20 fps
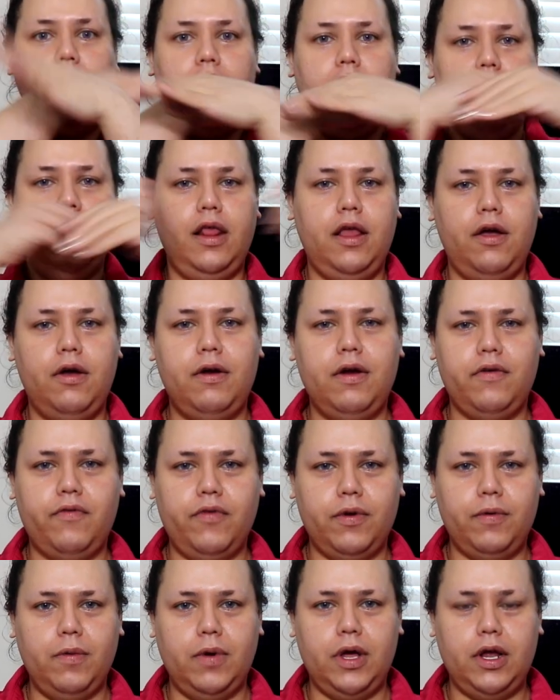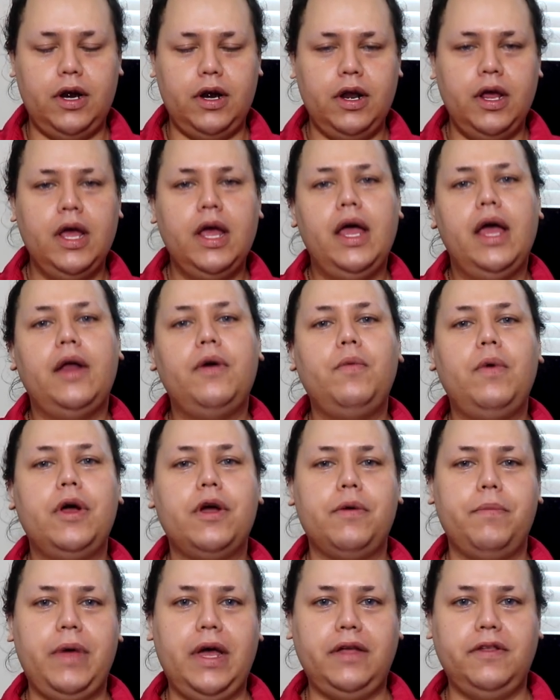Hello everyone, and
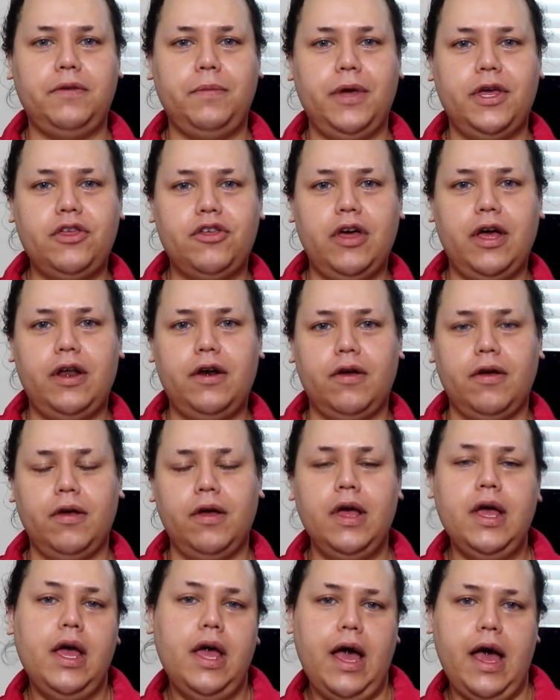welcome back to my channel.